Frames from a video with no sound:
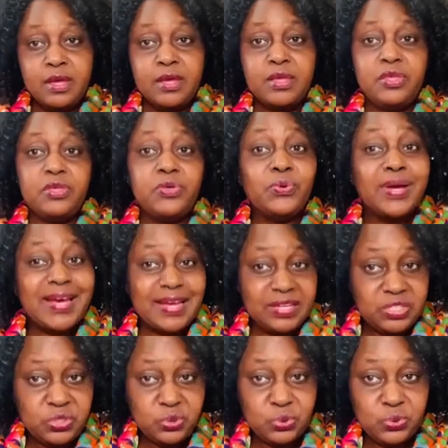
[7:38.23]
You
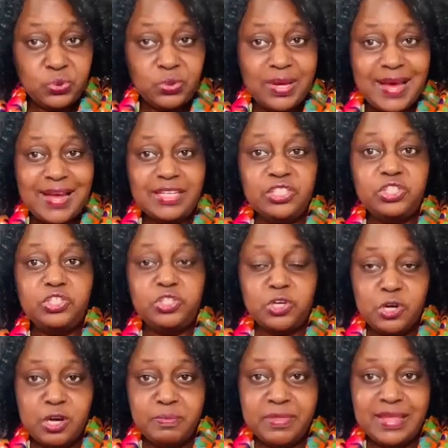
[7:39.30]
can do a
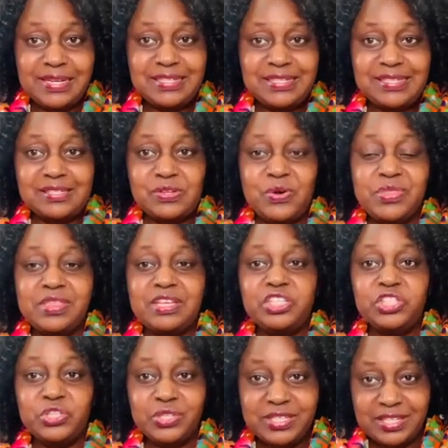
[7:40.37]
job that is on the
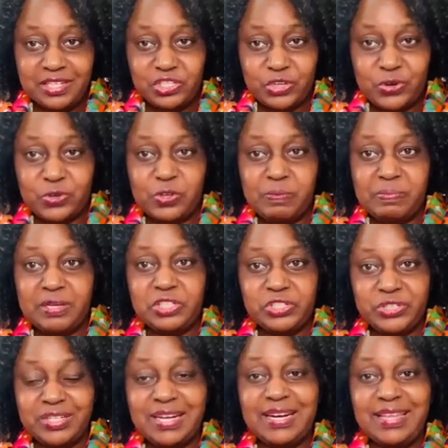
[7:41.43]
shortage
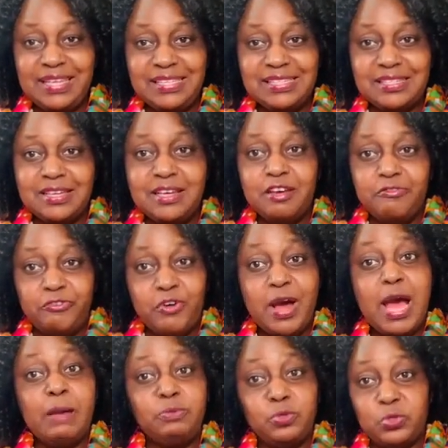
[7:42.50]
occupation list for
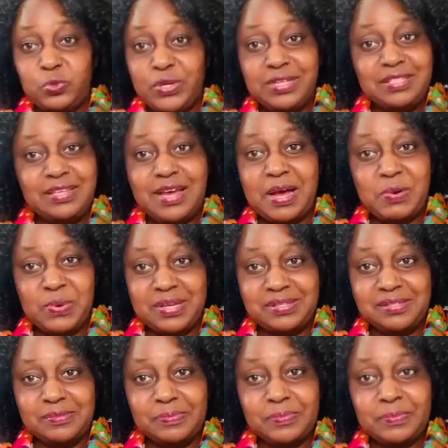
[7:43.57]
up to 20
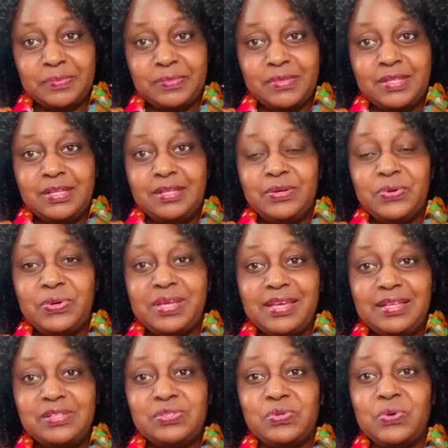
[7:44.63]
hours.
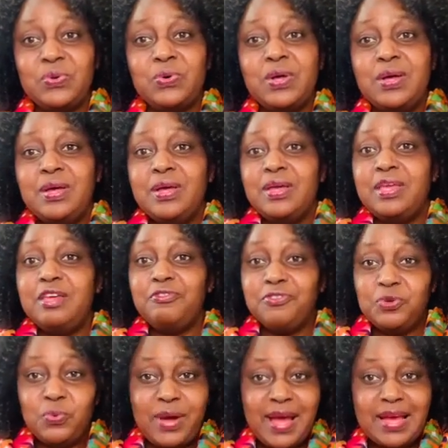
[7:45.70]
Okay, so if
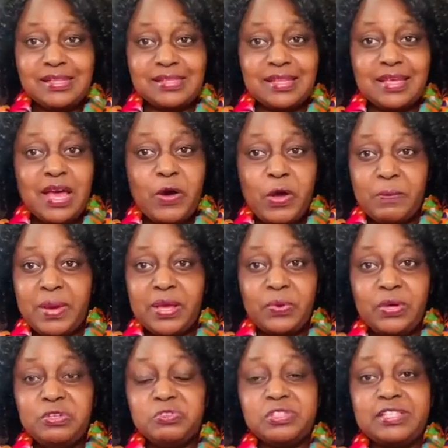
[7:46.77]
you were asking how am I
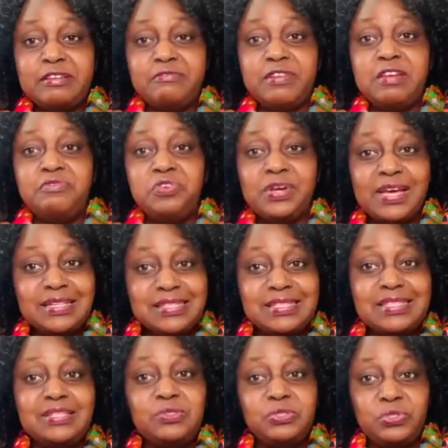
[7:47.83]
going to survive, you can
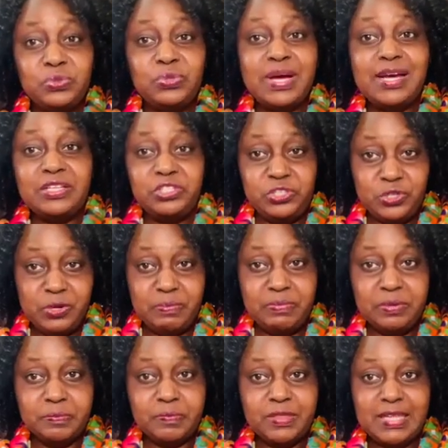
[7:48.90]
still do a job
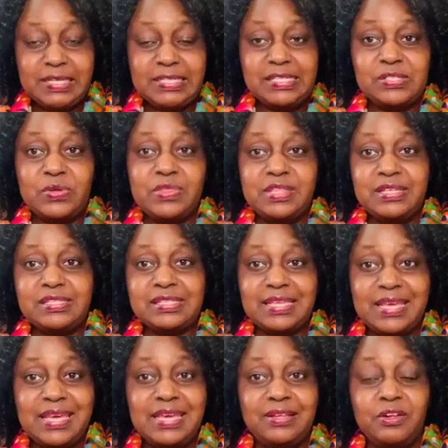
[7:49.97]
that is on the
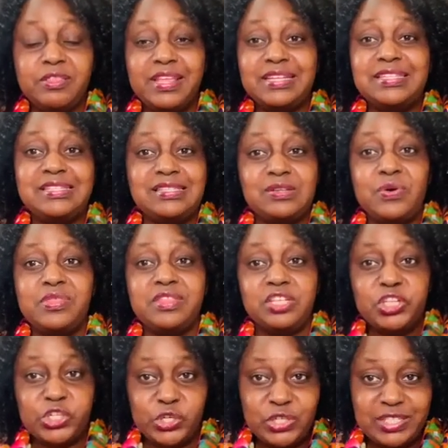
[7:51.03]
skill, or that is on the
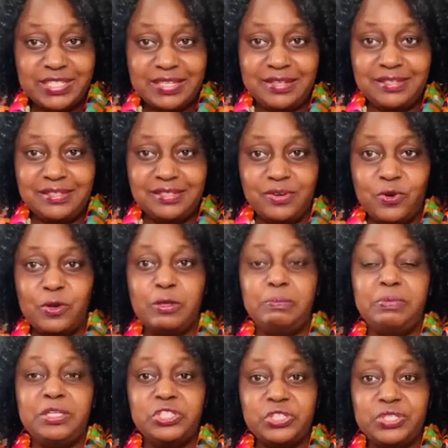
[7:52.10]
shortage
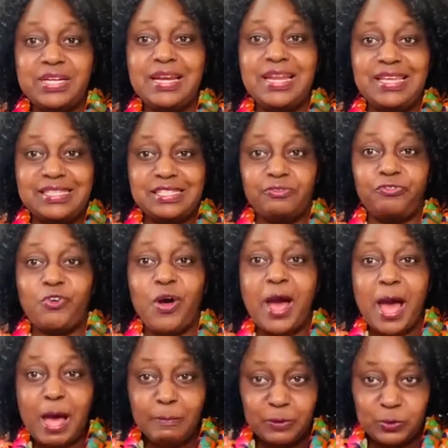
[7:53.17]
occupation list for
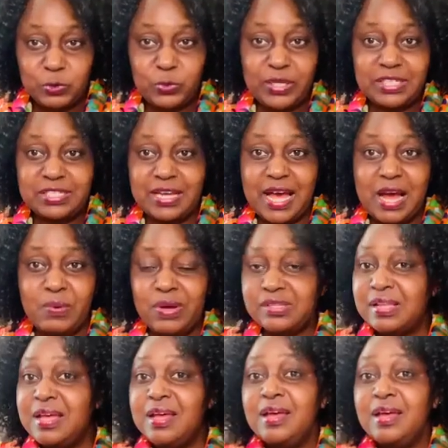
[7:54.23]
up to 20 hours.